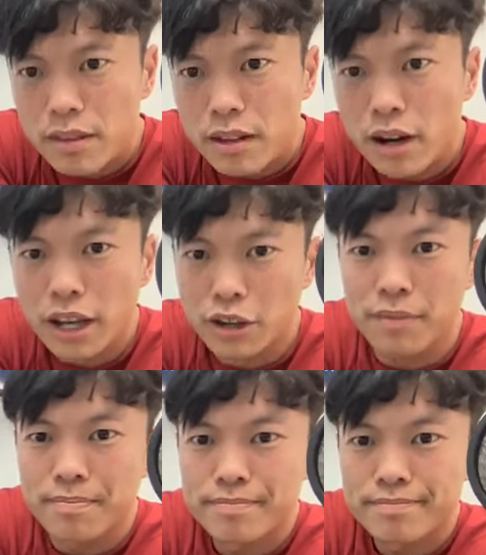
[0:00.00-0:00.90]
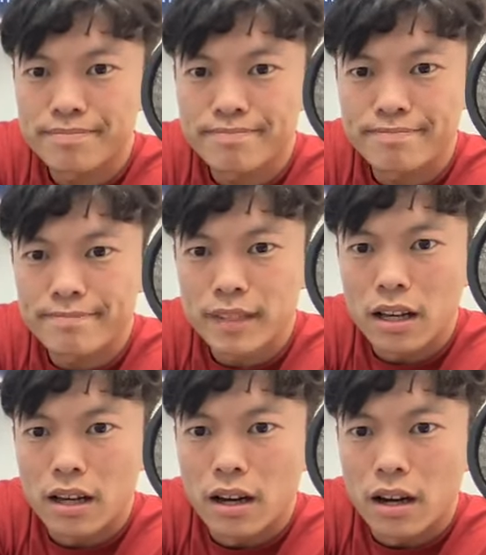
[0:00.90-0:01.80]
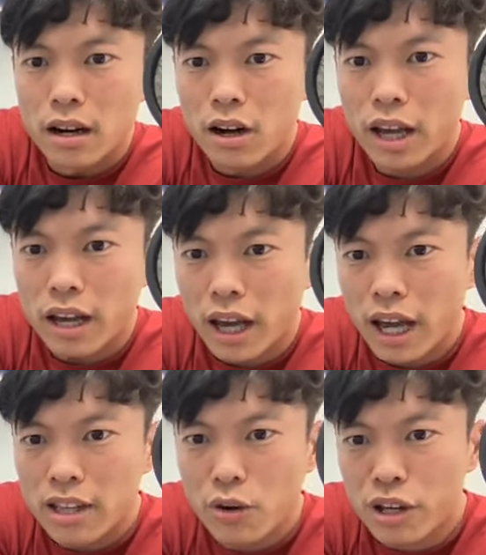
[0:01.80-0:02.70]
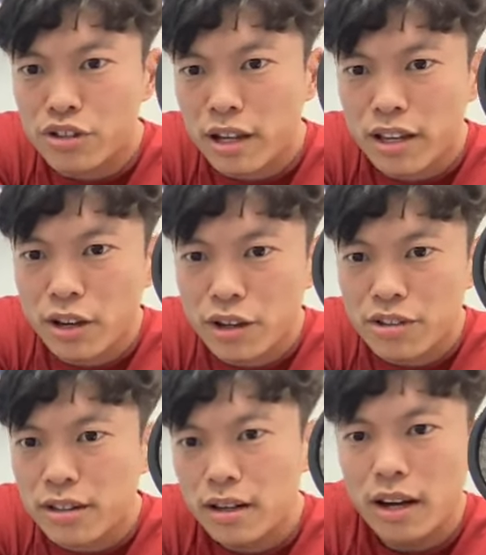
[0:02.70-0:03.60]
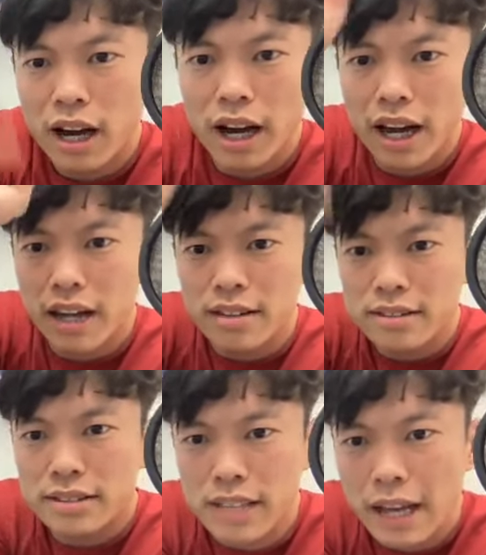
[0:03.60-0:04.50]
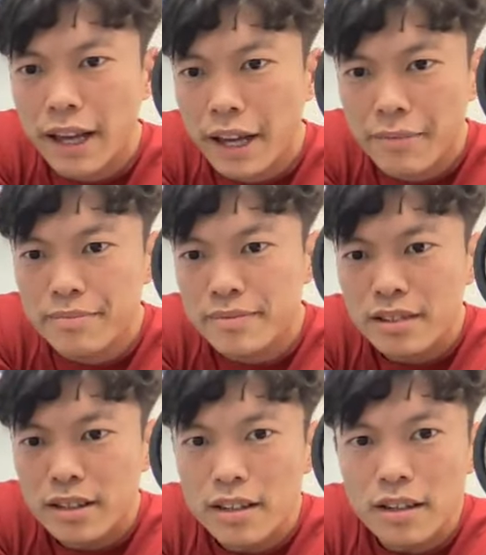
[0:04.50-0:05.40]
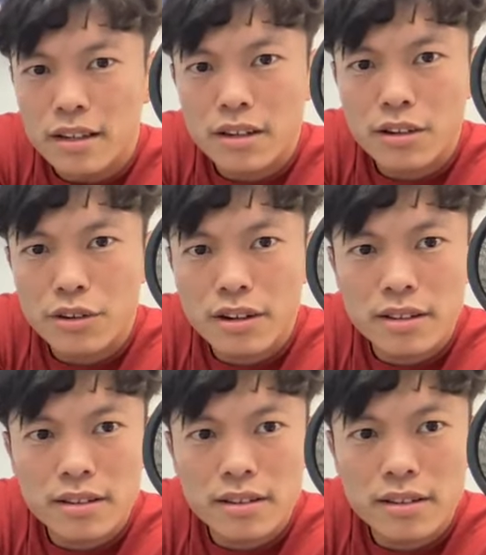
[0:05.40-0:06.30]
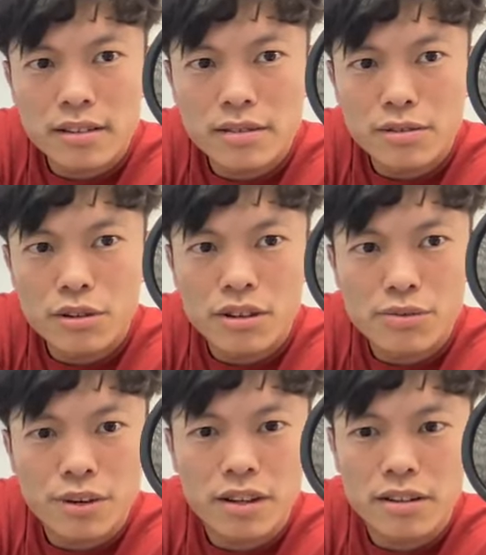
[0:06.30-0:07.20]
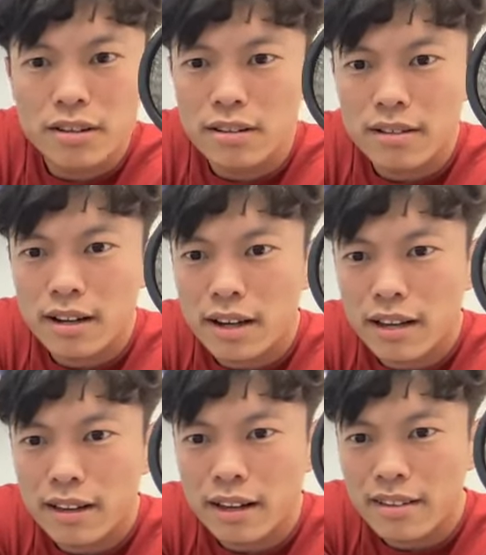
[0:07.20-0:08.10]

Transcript: Okay, good. Okay, any question? Any question? All right, Sam. You know your noodle is really good. You know, I like that.